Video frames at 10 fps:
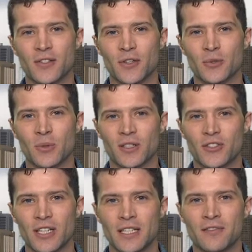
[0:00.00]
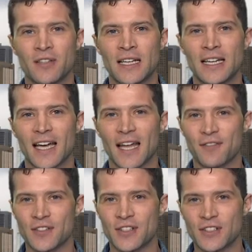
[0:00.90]
goals we'll achieve, and
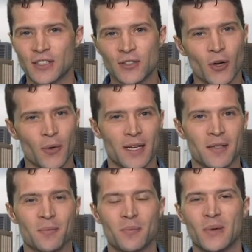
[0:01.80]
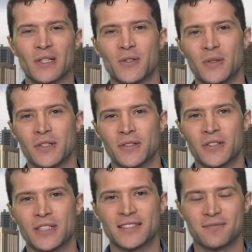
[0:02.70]
if it's still going by 2
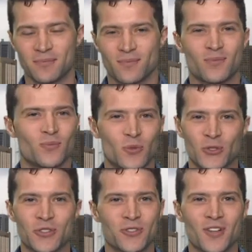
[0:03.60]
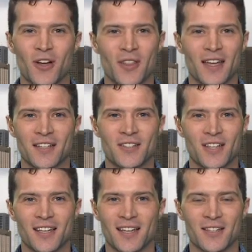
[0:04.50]
years, we'll just count that as
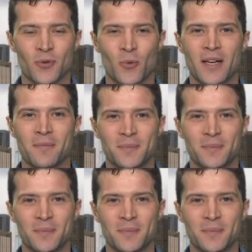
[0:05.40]
a win.